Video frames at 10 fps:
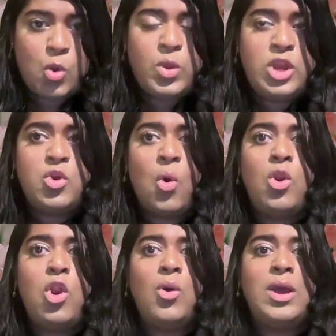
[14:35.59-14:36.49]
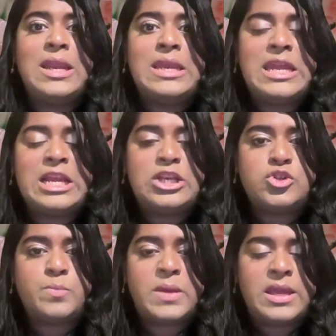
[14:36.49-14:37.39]
We no longer need
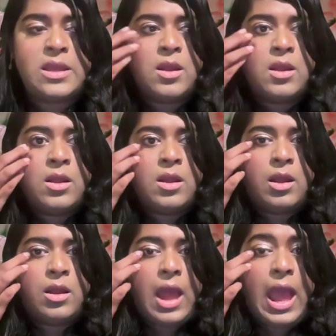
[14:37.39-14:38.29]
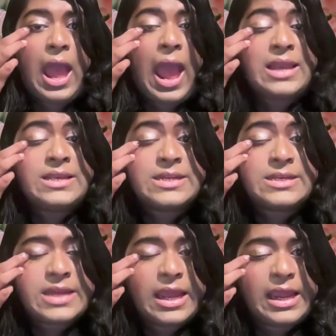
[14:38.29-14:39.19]
to be
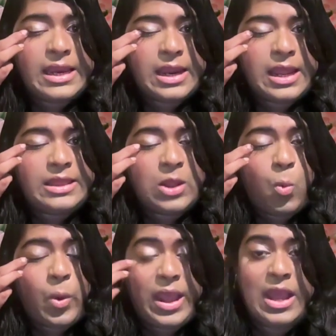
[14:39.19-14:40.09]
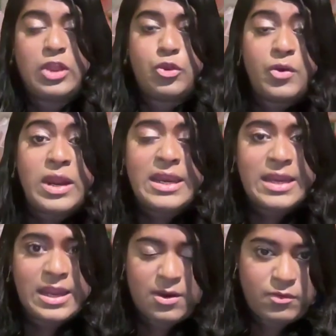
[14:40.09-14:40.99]
entertained in the way a
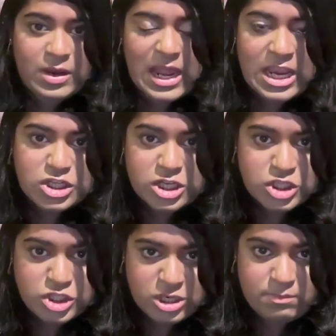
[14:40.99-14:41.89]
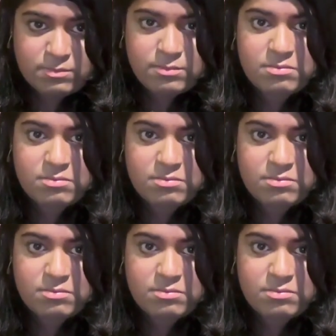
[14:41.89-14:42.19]
3D relationship